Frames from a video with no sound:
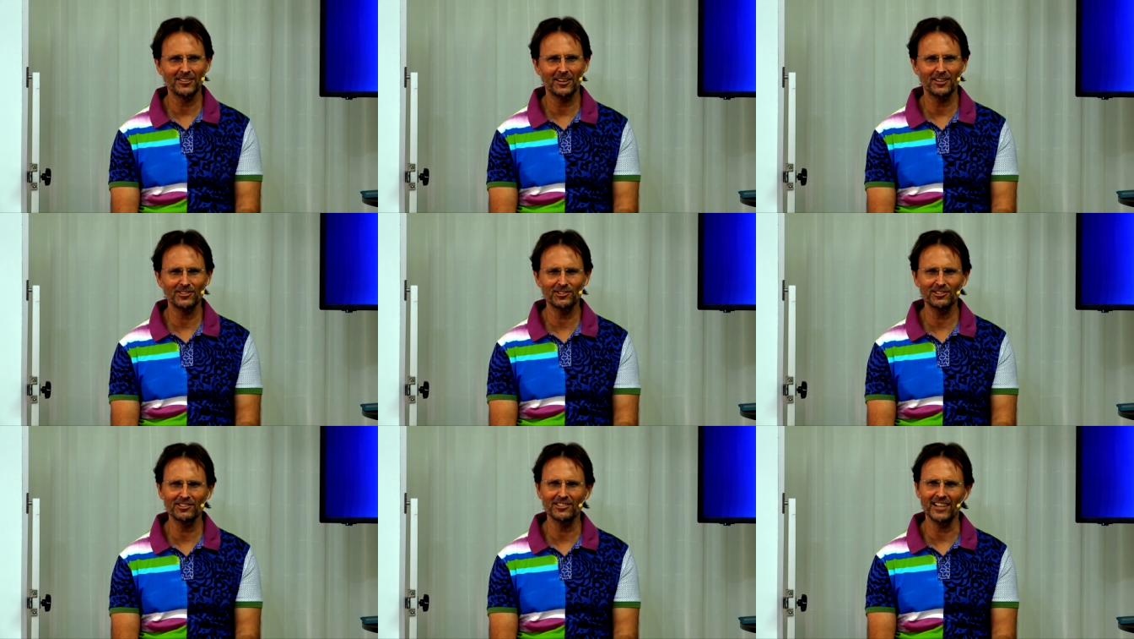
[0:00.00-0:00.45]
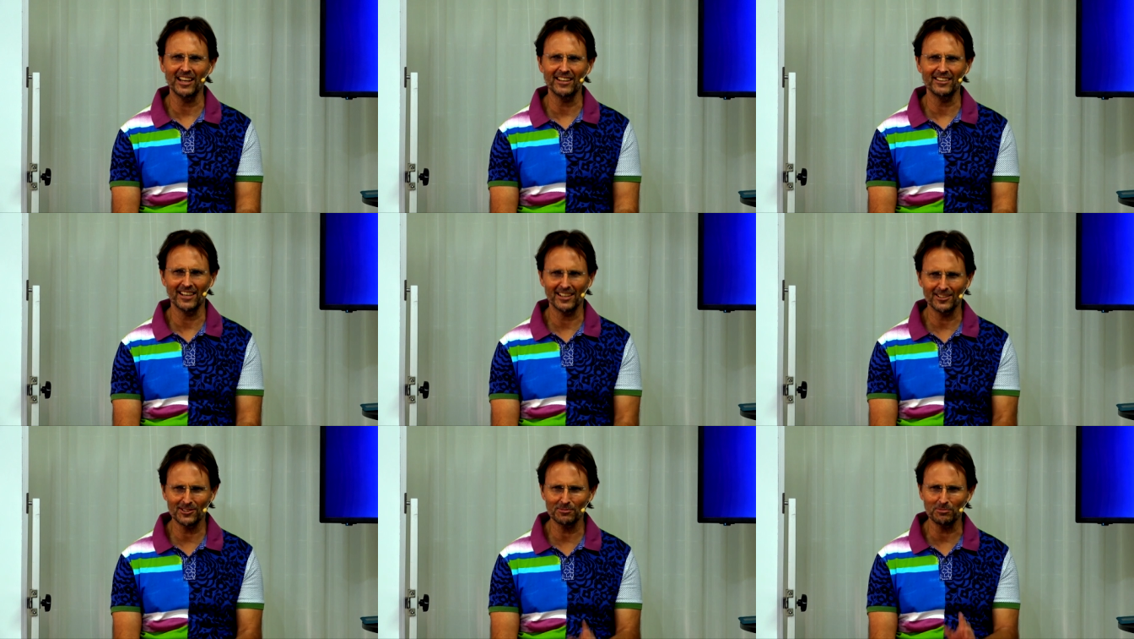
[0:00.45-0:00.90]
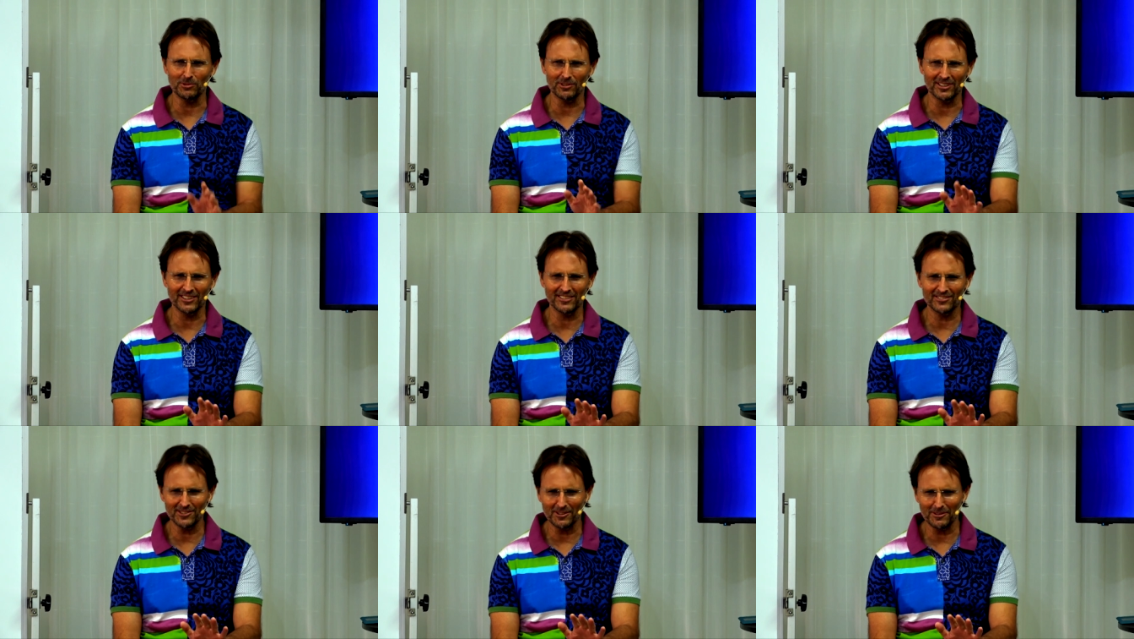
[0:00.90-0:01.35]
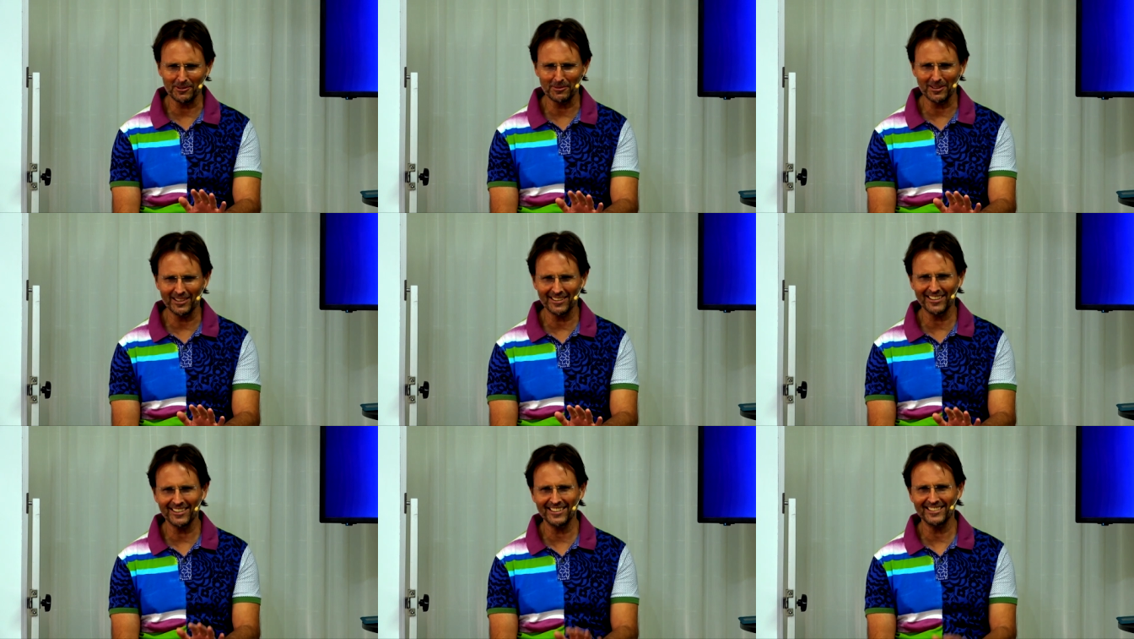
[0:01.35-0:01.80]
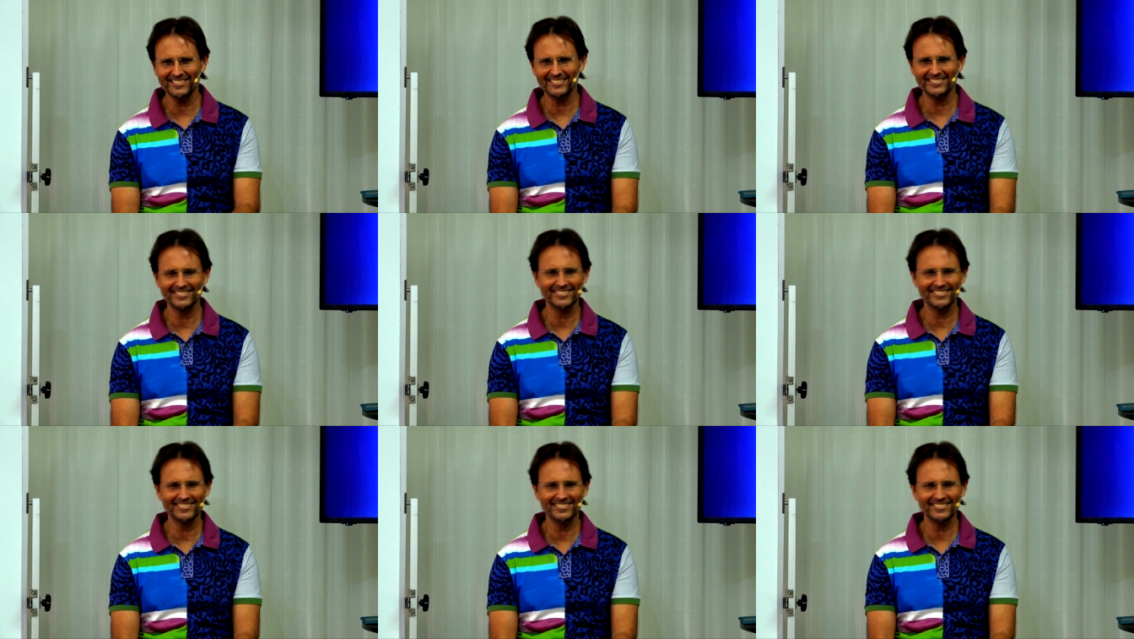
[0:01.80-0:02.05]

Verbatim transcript: I should have done that this morning. Sorry about that.